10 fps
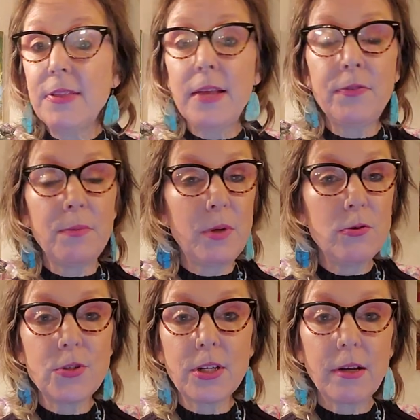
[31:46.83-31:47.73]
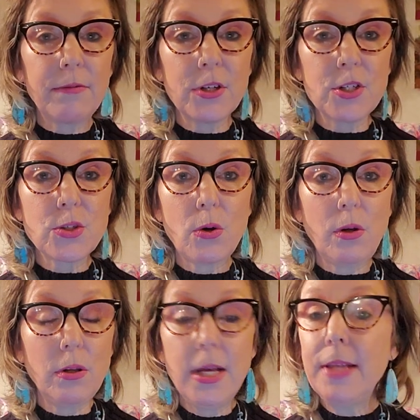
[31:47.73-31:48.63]
then the music of your
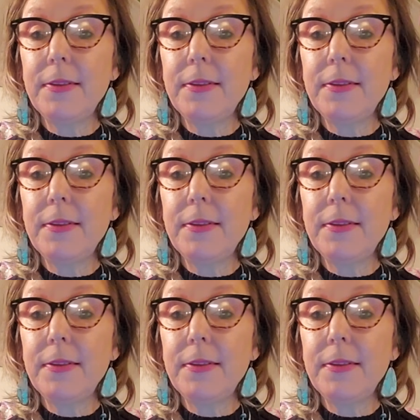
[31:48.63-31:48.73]
soul,